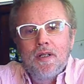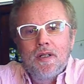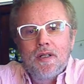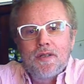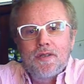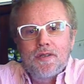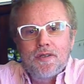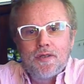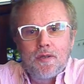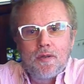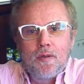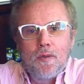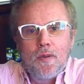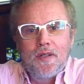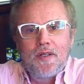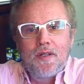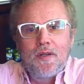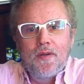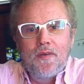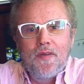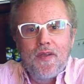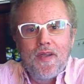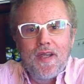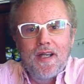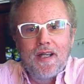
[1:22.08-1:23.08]
So what do
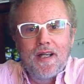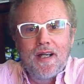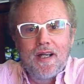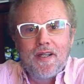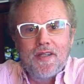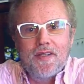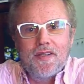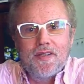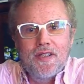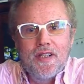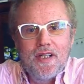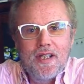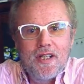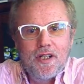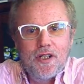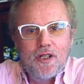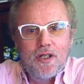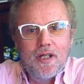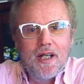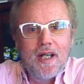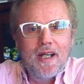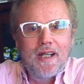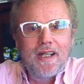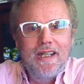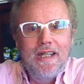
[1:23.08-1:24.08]
you think, guys?
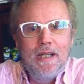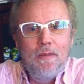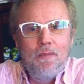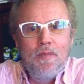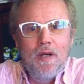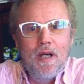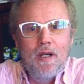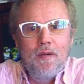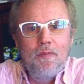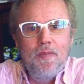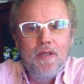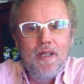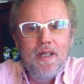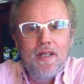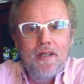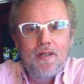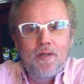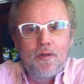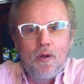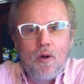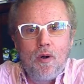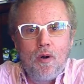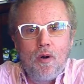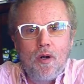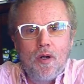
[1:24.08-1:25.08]
Shall I keep my
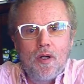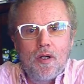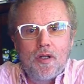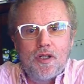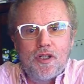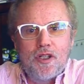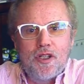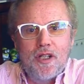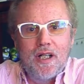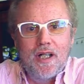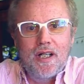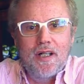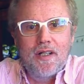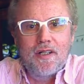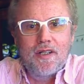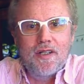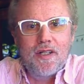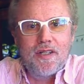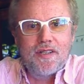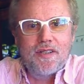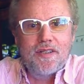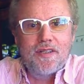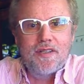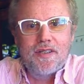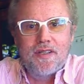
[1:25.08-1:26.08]
beard or shall I
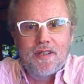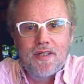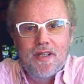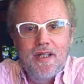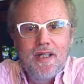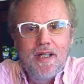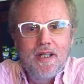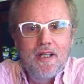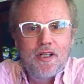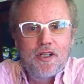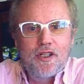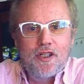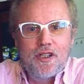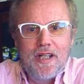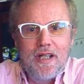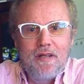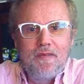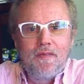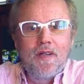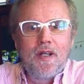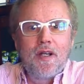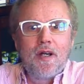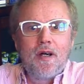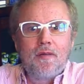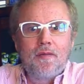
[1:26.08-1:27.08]
just
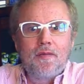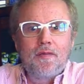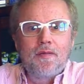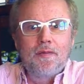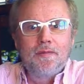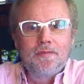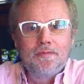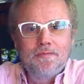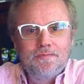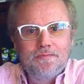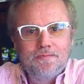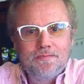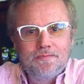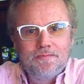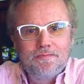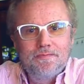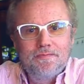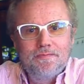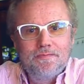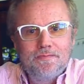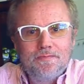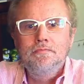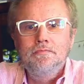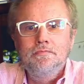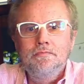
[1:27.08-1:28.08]
shave it off?
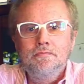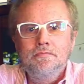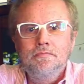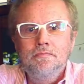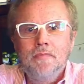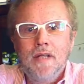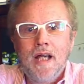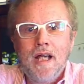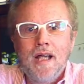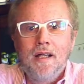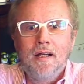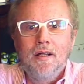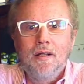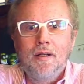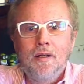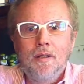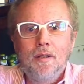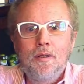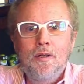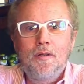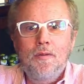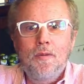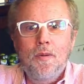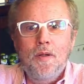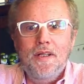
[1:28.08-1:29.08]

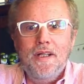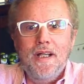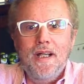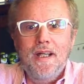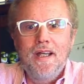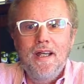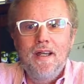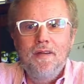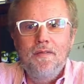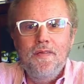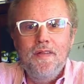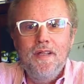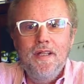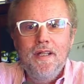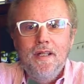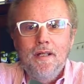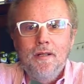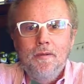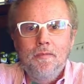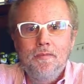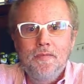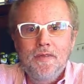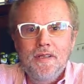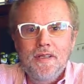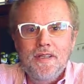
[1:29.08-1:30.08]
Look what I have
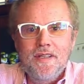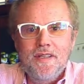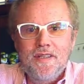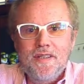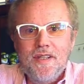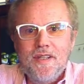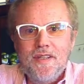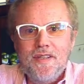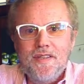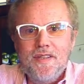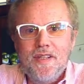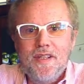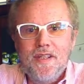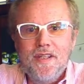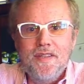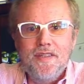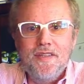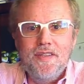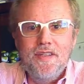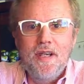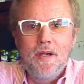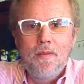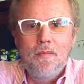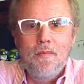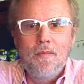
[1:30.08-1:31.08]
here. This
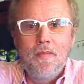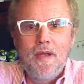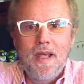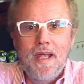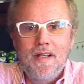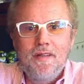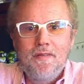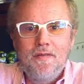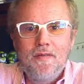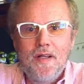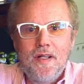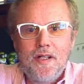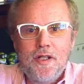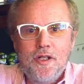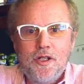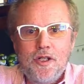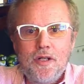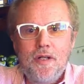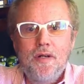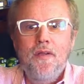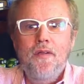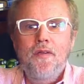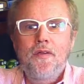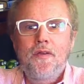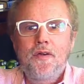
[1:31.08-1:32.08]
is the
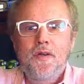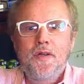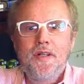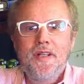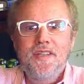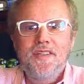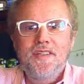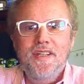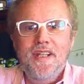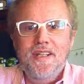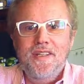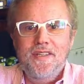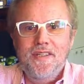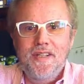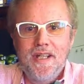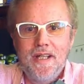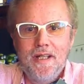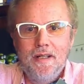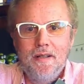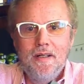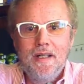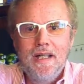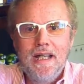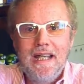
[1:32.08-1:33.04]
Madventure 360.